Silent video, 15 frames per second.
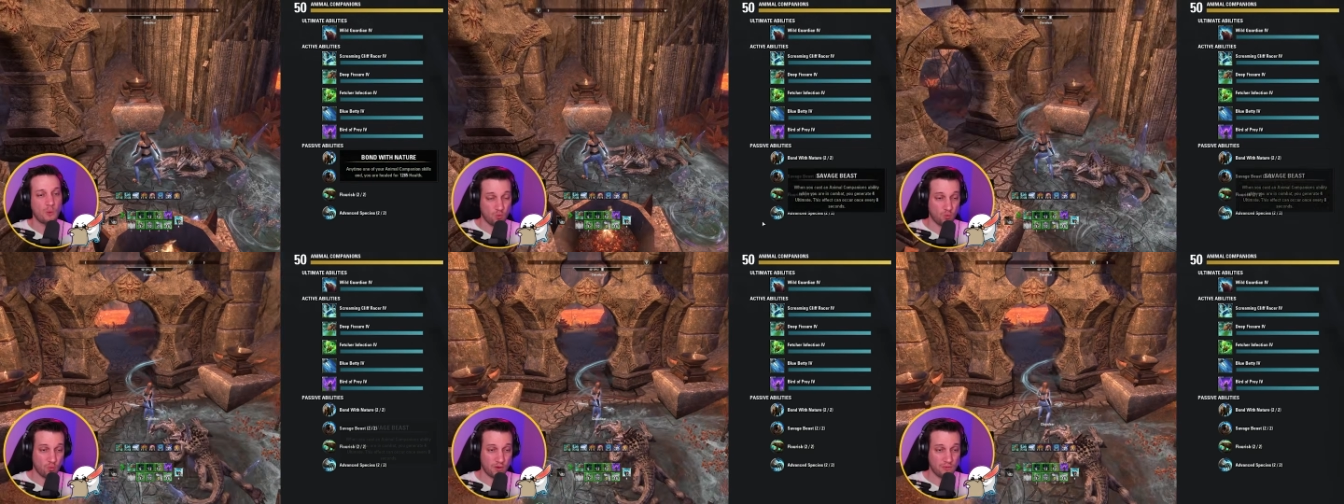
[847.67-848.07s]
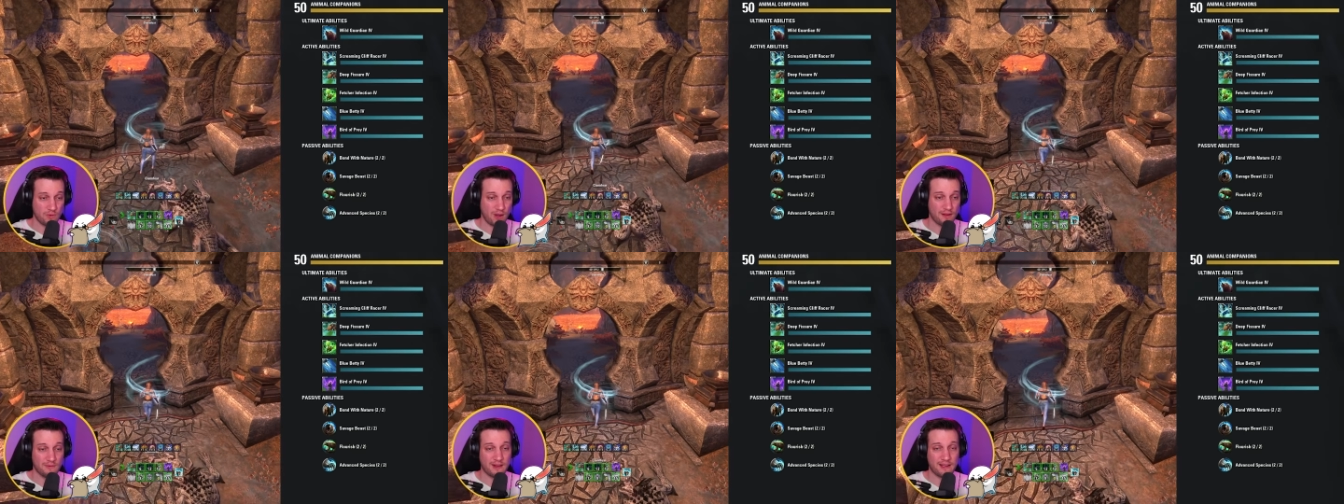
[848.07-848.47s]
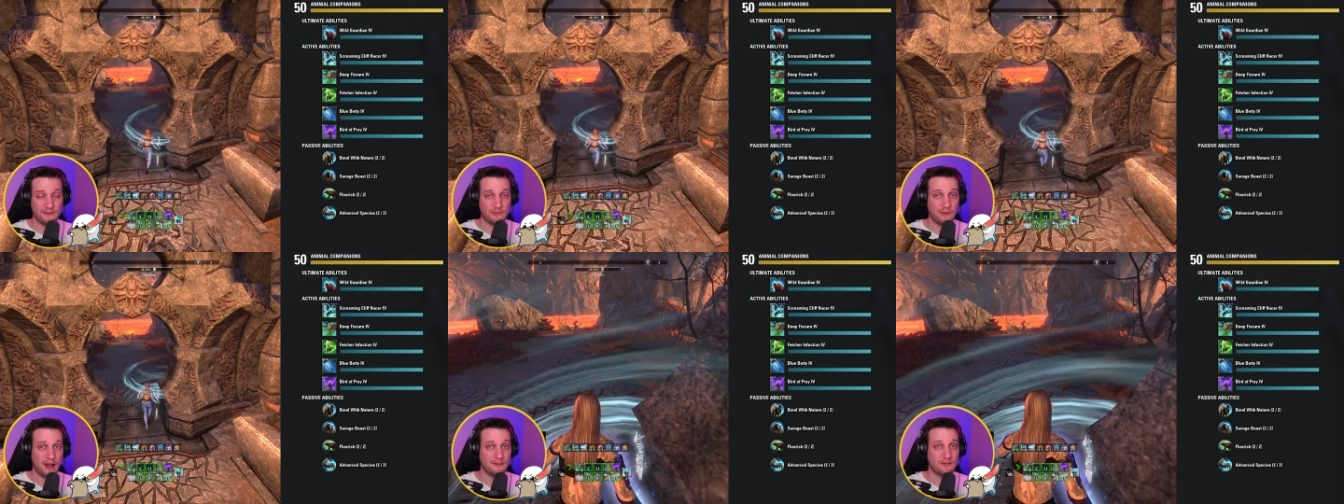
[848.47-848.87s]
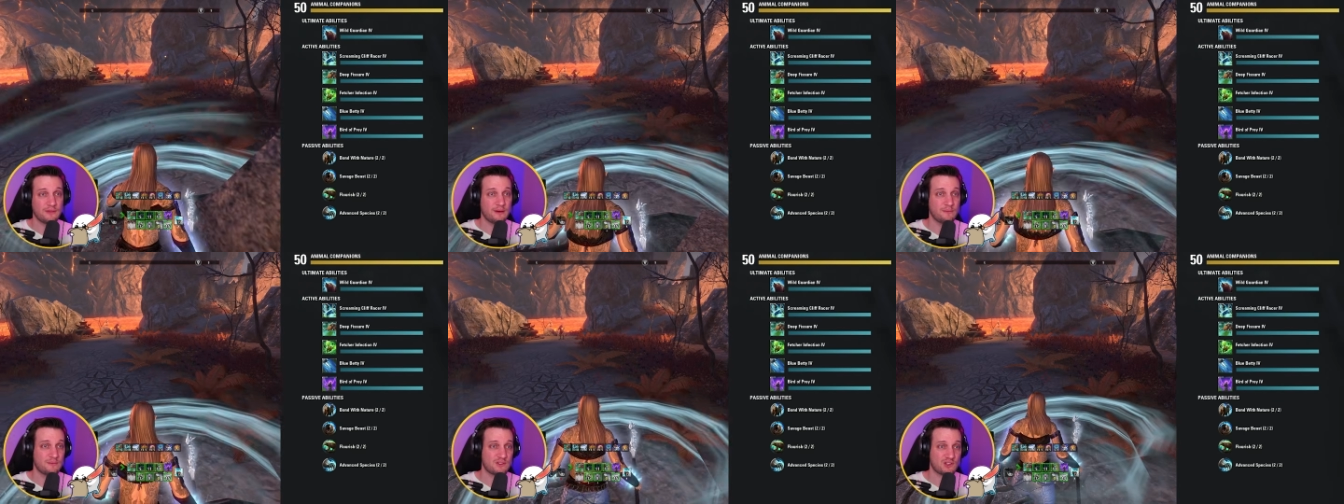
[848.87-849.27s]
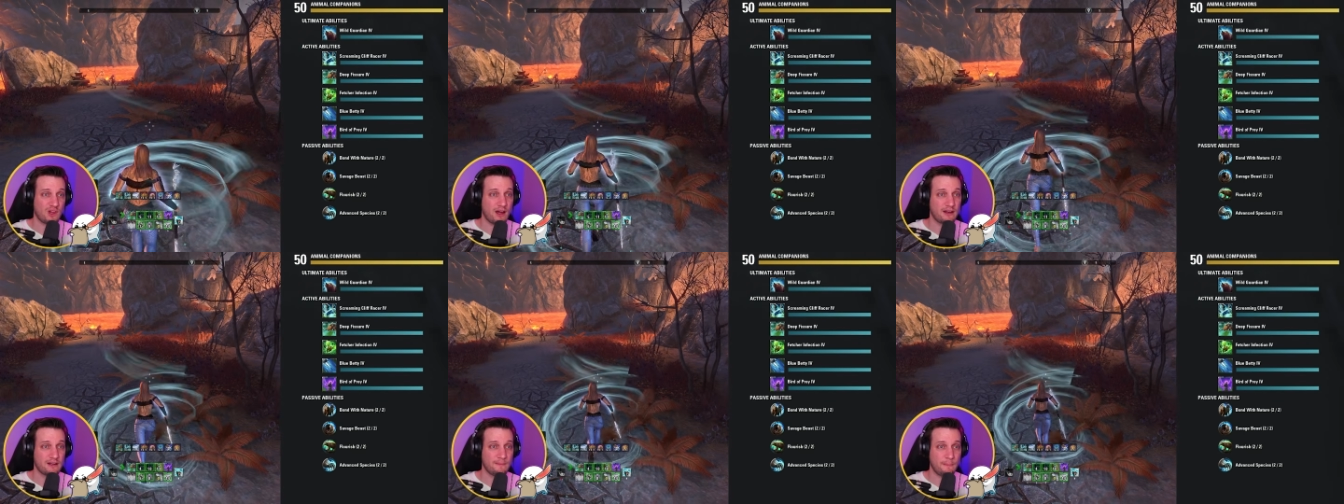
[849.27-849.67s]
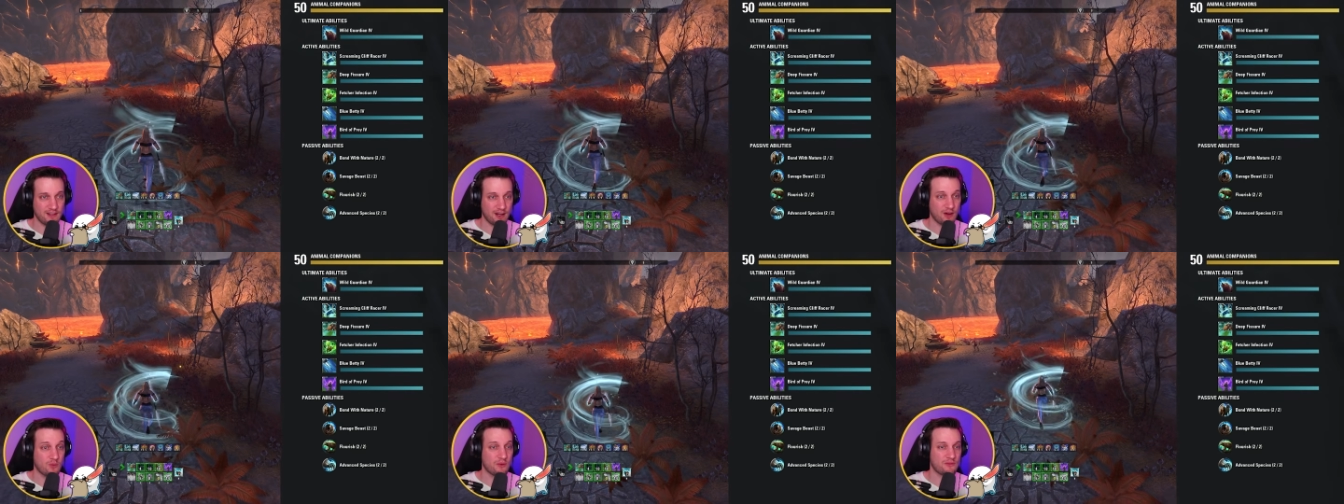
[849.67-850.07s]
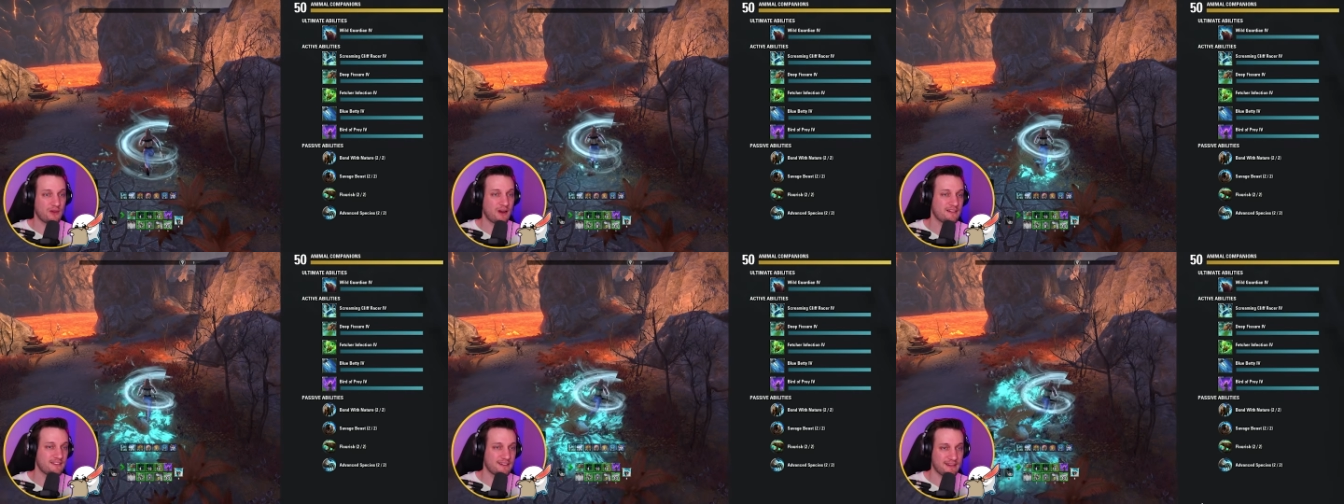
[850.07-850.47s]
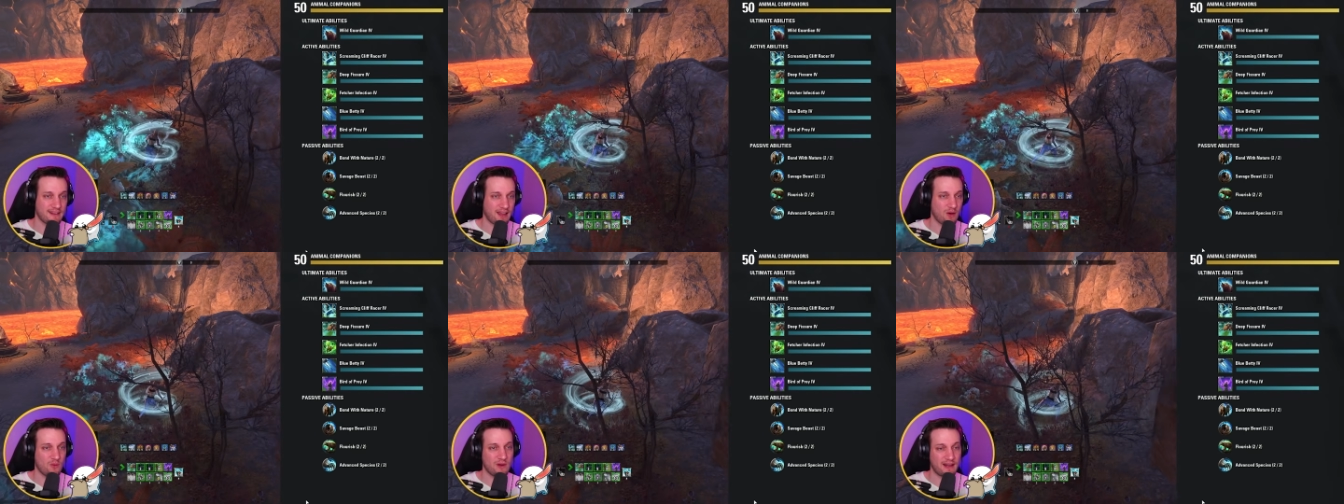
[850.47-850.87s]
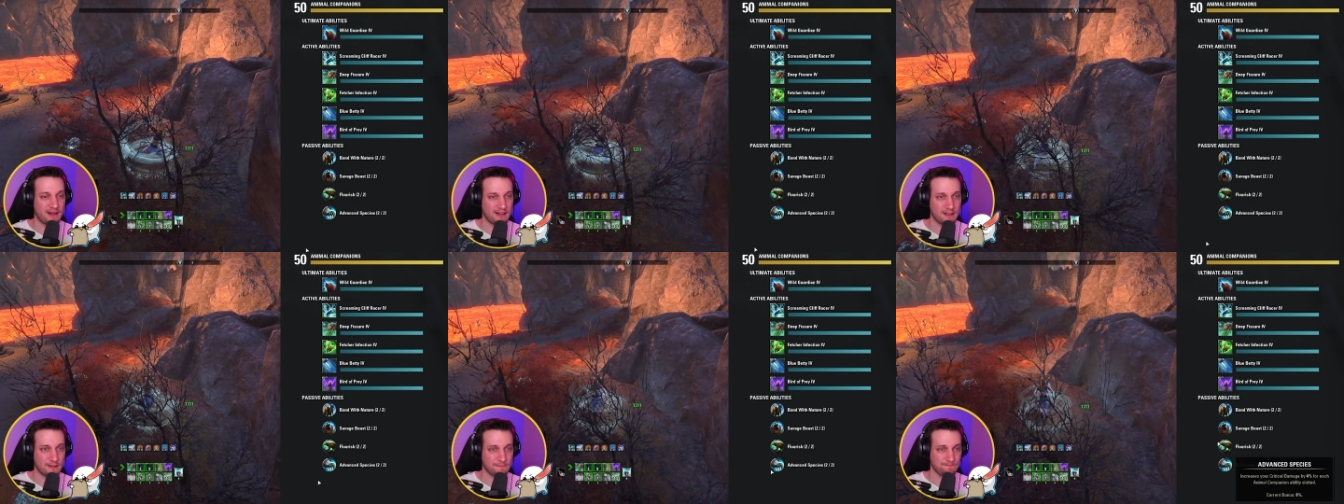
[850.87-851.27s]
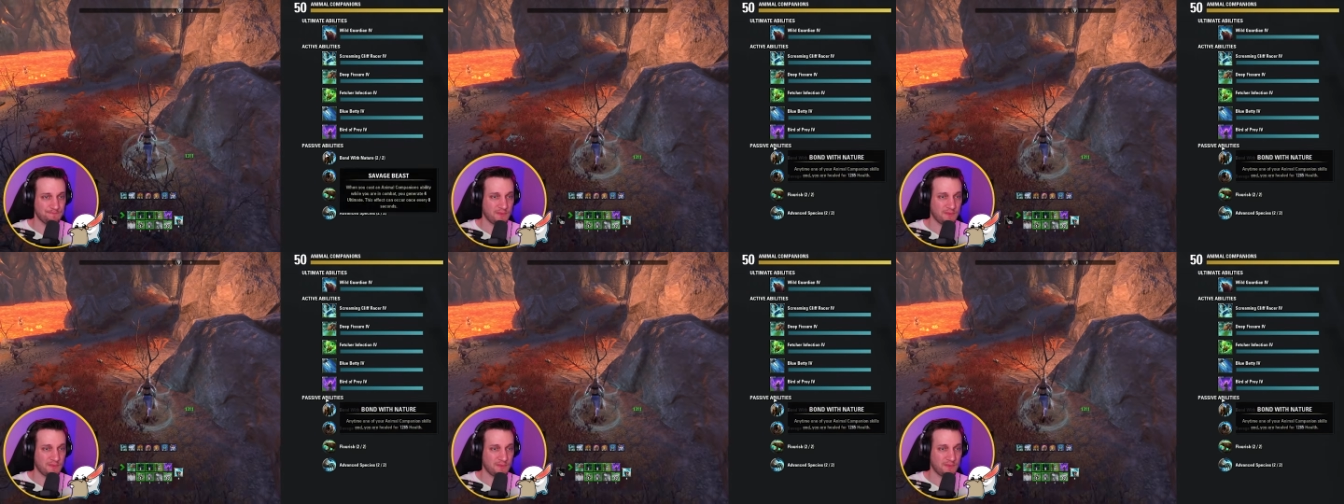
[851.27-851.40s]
We've got like 5 of them slotted. You know, we've constantly got one ending.